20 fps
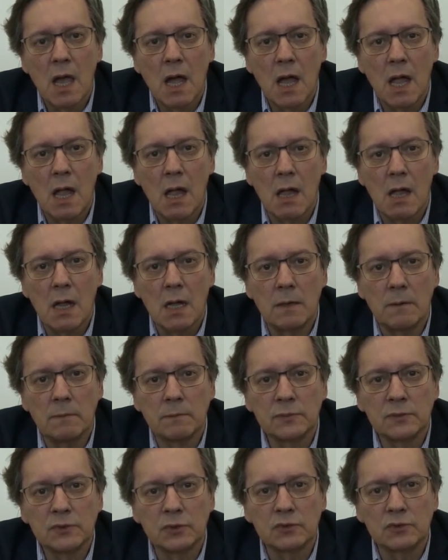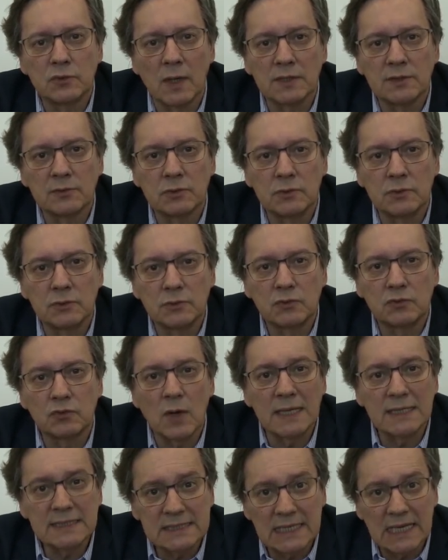try to
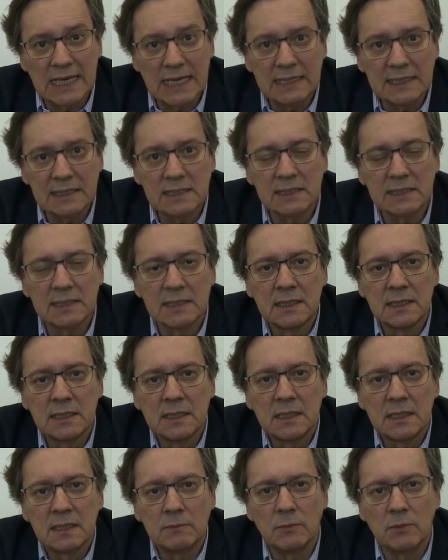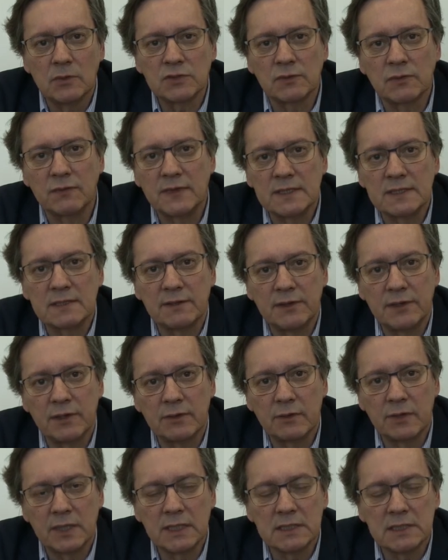translate most of these
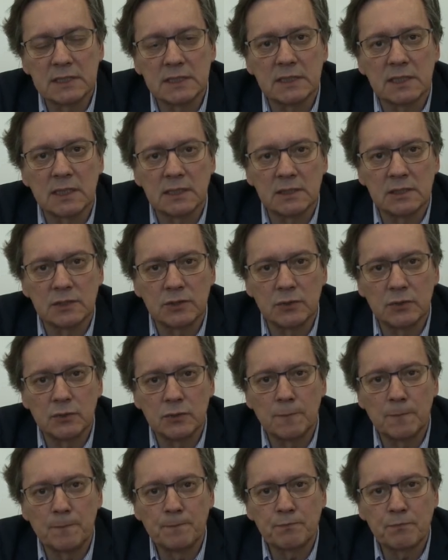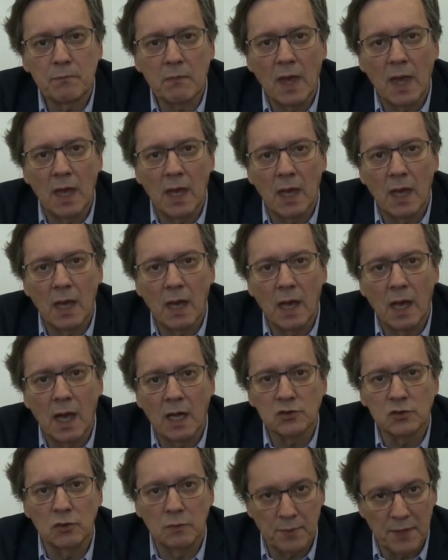theories into
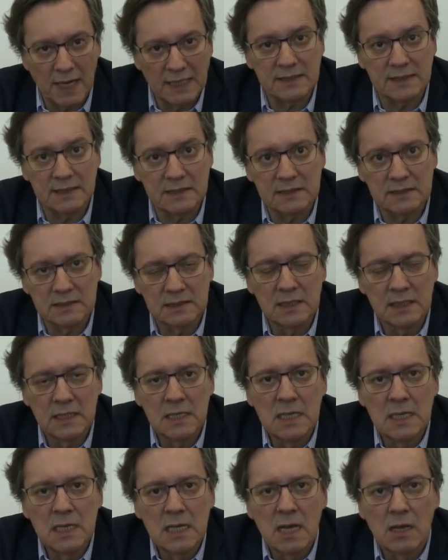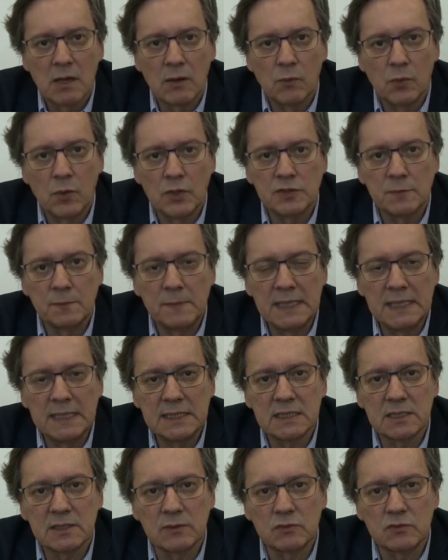actual practice, which
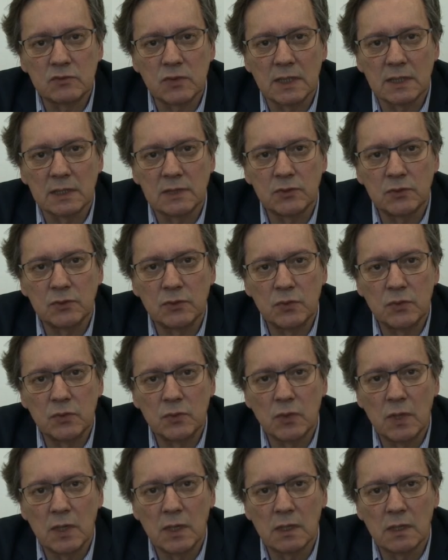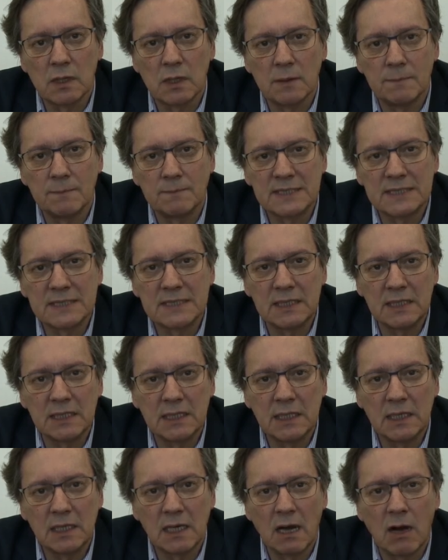means to try to
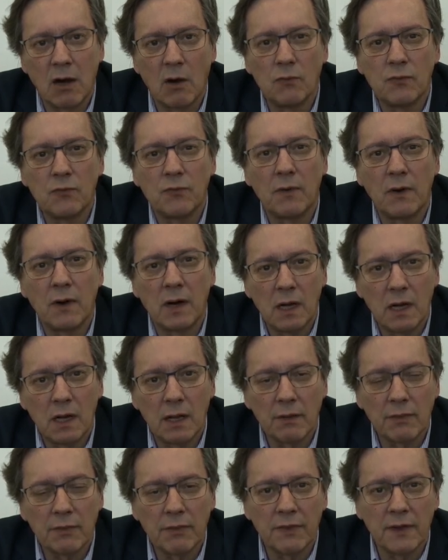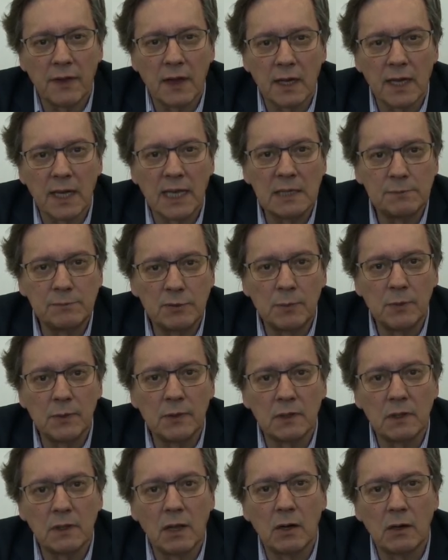see how far they are
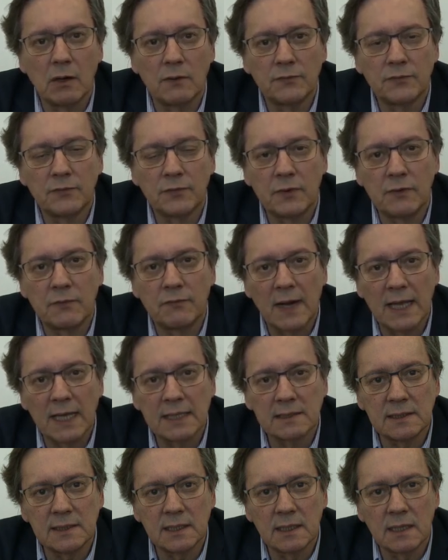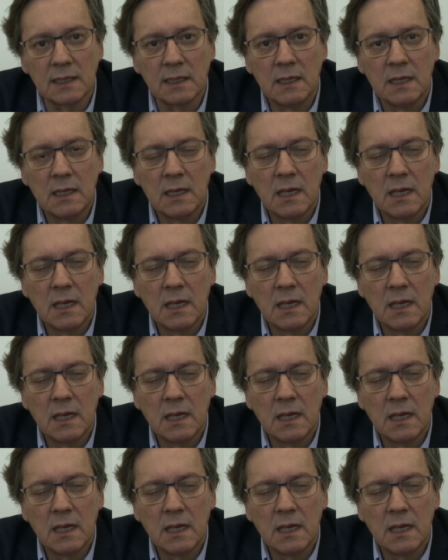capable of reflecting